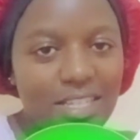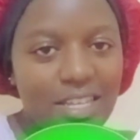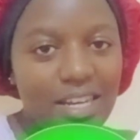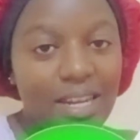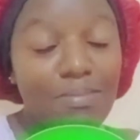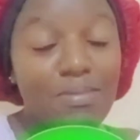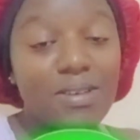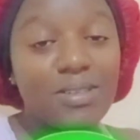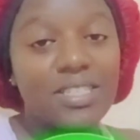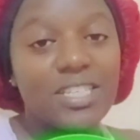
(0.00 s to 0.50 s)

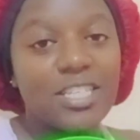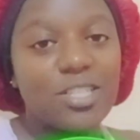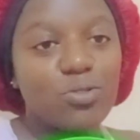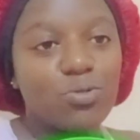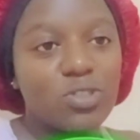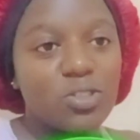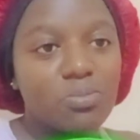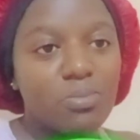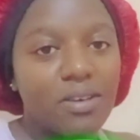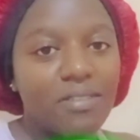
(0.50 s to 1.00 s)
me just
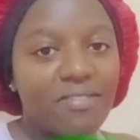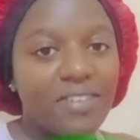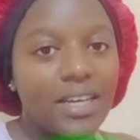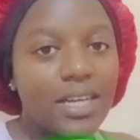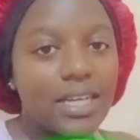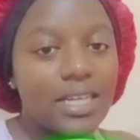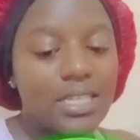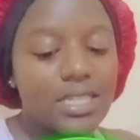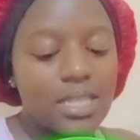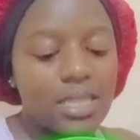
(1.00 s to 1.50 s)
wash my
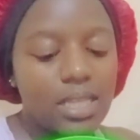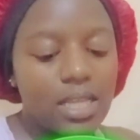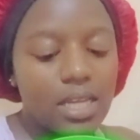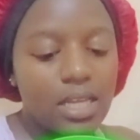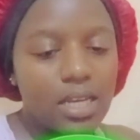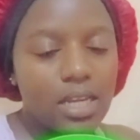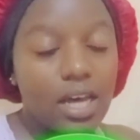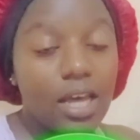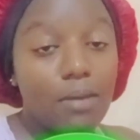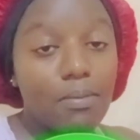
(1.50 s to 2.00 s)
face, and
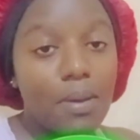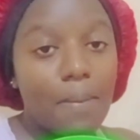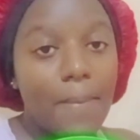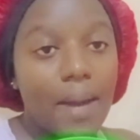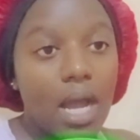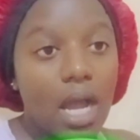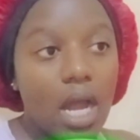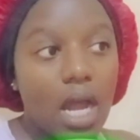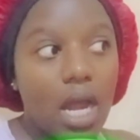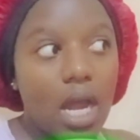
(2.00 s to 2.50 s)
then I'll be
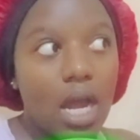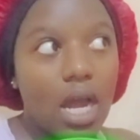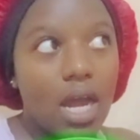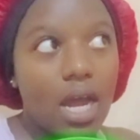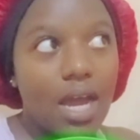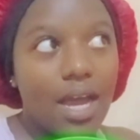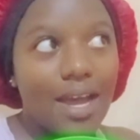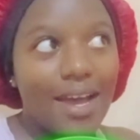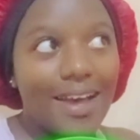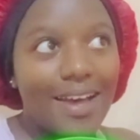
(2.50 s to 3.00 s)
back
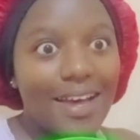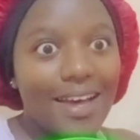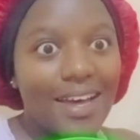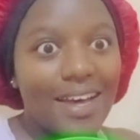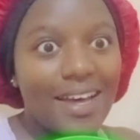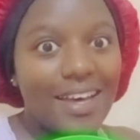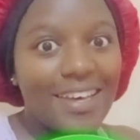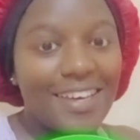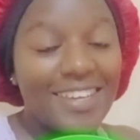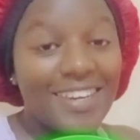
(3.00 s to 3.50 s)

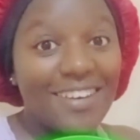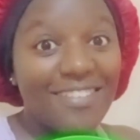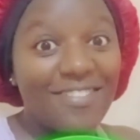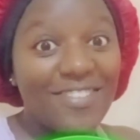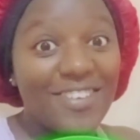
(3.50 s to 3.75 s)
in a